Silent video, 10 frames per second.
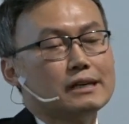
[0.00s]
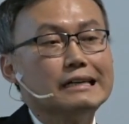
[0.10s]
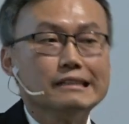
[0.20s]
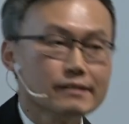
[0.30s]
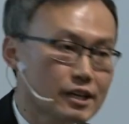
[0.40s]

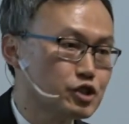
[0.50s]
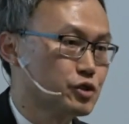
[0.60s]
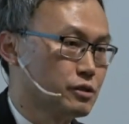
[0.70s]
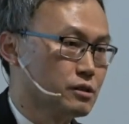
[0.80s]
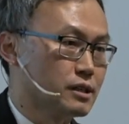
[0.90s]

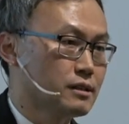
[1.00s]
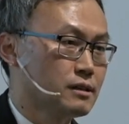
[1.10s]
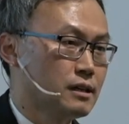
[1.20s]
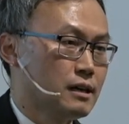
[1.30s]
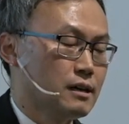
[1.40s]
unintentionally,
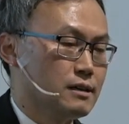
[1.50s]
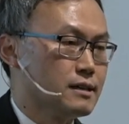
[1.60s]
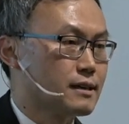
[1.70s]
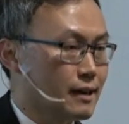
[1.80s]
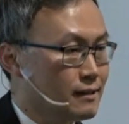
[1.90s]

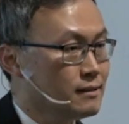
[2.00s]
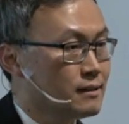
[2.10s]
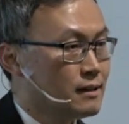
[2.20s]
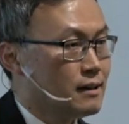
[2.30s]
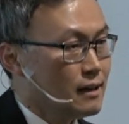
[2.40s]
it
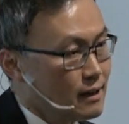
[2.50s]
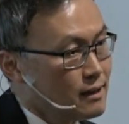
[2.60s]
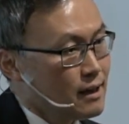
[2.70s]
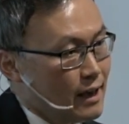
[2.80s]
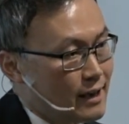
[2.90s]
can
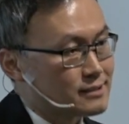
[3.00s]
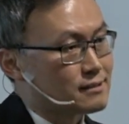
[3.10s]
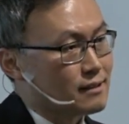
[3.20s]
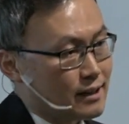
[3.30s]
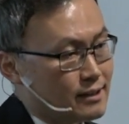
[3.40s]

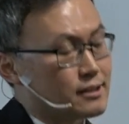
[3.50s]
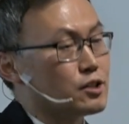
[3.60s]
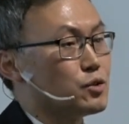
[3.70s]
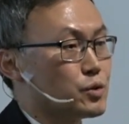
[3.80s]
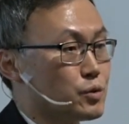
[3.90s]
escalate it
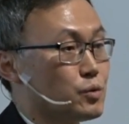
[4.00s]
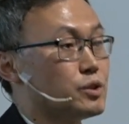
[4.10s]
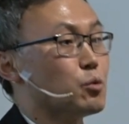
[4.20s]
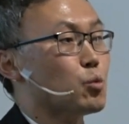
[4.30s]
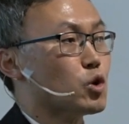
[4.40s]
into
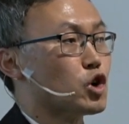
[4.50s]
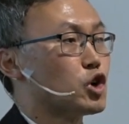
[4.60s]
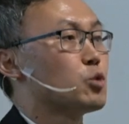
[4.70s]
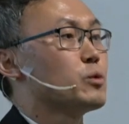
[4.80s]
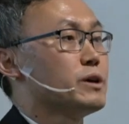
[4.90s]
the
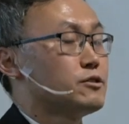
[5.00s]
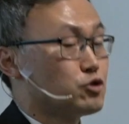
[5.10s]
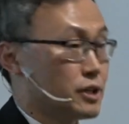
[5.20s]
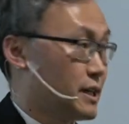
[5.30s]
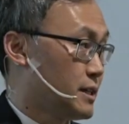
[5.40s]
war with
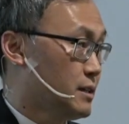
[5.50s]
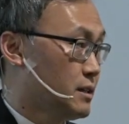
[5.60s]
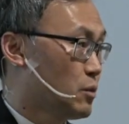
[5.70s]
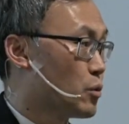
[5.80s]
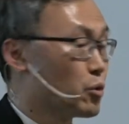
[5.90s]
China,
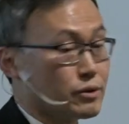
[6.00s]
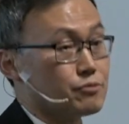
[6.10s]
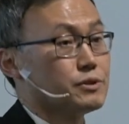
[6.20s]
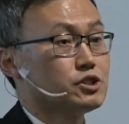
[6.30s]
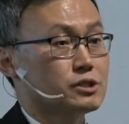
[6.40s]
war with
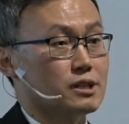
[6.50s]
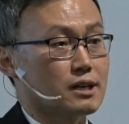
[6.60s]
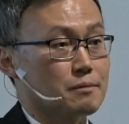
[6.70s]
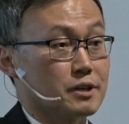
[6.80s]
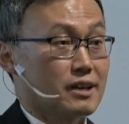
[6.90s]
Russia.
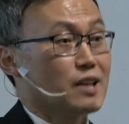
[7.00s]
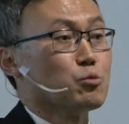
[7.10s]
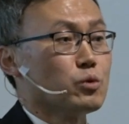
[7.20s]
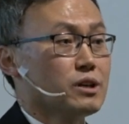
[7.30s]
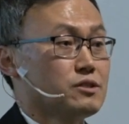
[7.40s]
I mean,
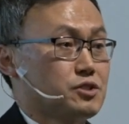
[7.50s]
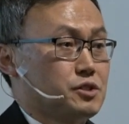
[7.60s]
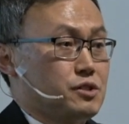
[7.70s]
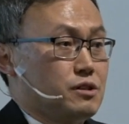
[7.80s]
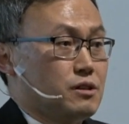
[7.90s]
can we
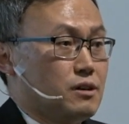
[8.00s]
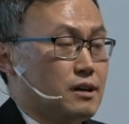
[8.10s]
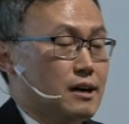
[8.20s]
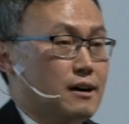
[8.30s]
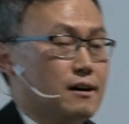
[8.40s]
just uh,
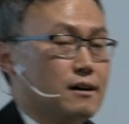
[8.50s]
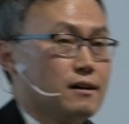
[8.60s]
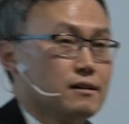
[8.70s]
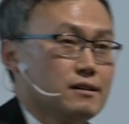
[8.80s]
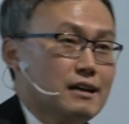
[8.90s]

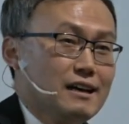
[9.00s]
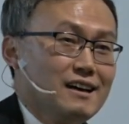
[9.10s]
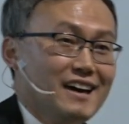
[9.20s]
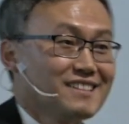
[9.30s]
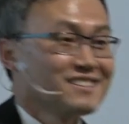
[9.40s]
uh,
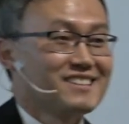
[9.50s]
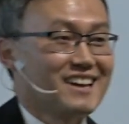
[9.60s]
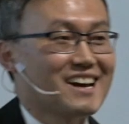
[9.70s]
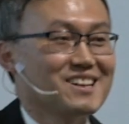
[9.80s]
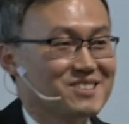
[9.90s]
handle
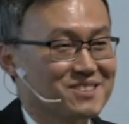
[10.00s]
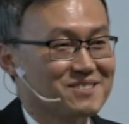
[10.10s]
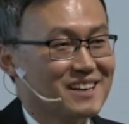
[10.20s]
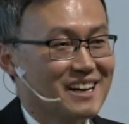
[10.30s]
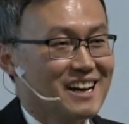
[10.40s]
that kind of
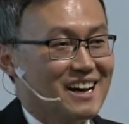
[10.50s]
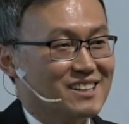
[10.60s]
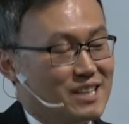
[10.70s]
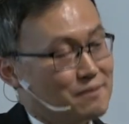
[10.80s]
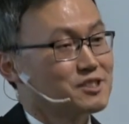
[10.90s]
uh,
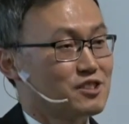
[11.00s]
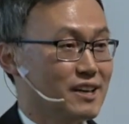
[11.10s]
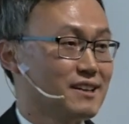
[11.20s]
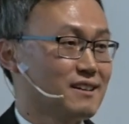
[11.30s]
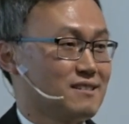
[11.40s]

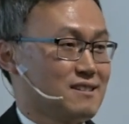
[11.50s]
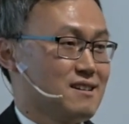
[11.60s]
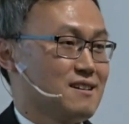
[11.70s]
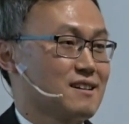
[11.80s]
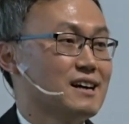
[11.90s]
devastating
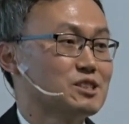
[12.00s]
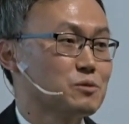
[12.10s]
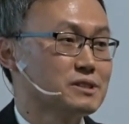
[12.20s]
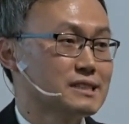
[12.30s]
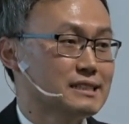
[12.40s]
uh,
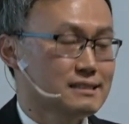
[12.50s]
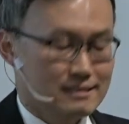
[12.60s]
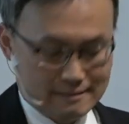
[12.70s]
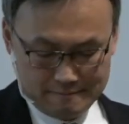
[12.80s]
consequences?